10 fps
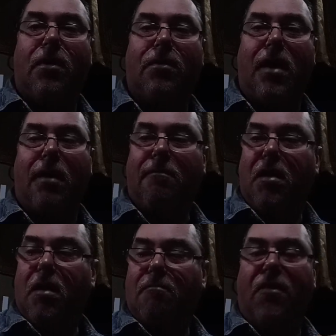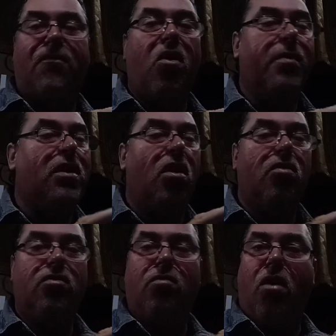okay? Before we
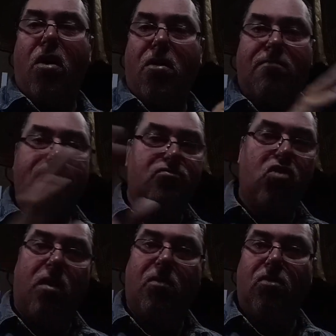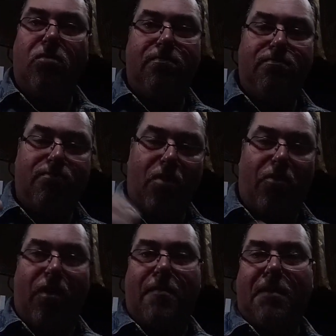go to our normal
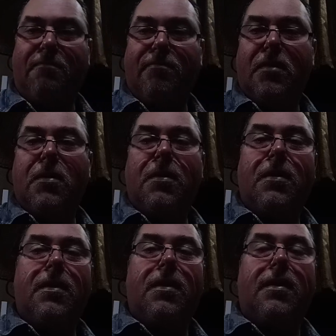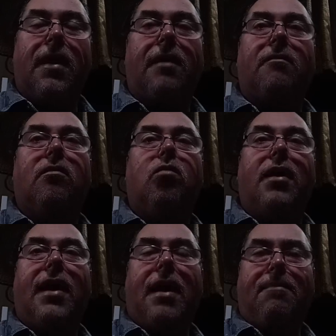programming, okay, what
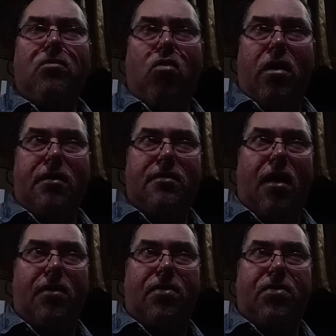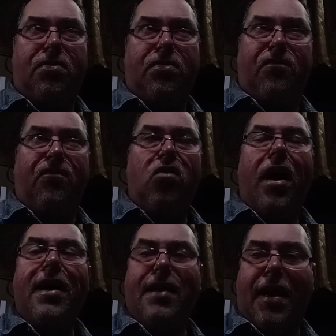happened was on
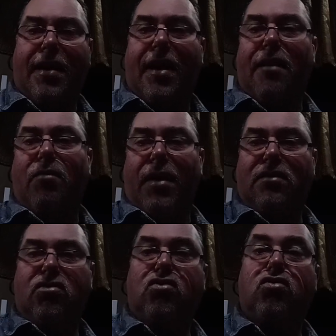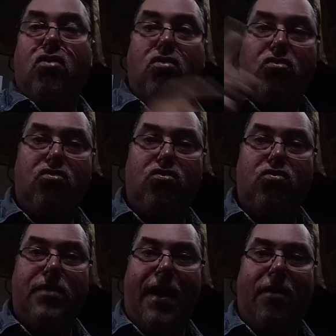Friday, I went
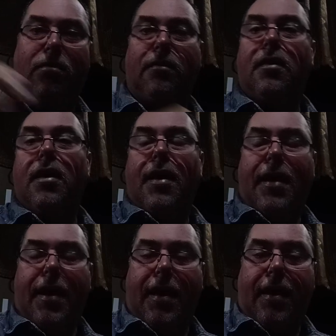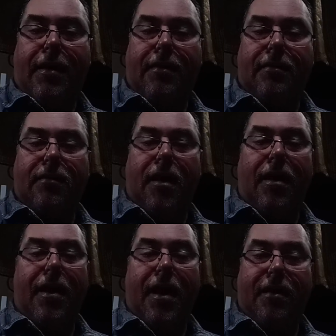to town and I
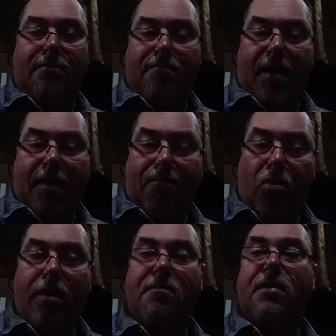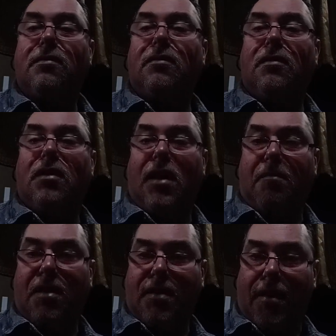had my appointment to get
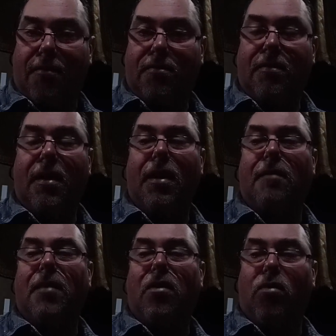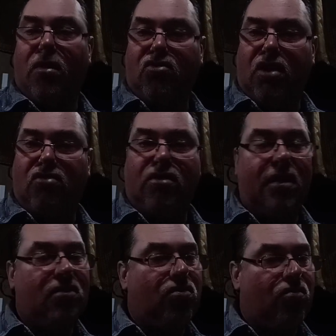my tires and my oil change, and
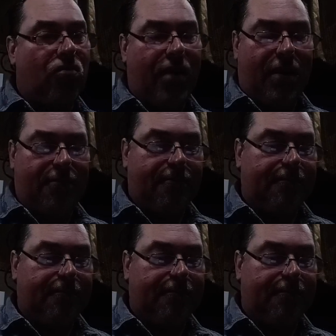that's great.